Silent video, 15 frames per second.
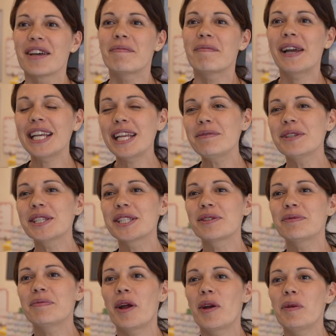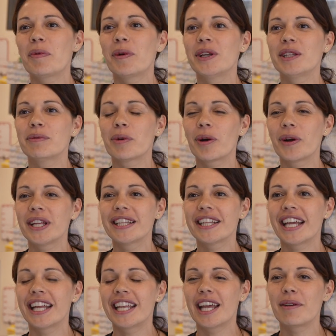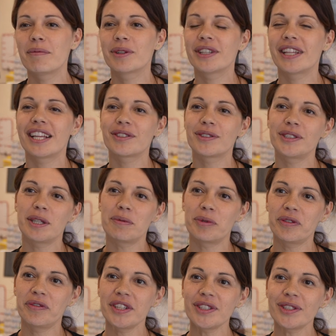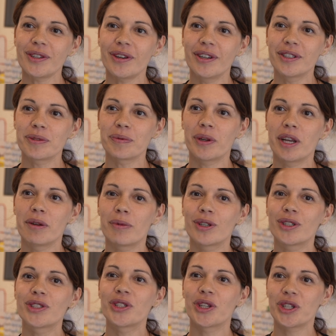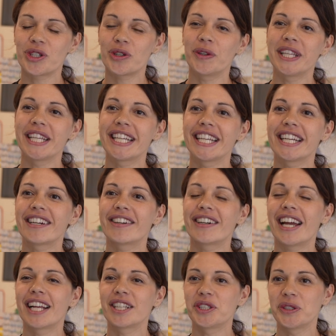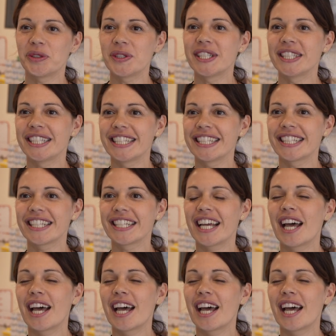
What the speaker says: My name is Marie-Pauline Morin, and I'm an associate professor in small animal surgery here at UCD.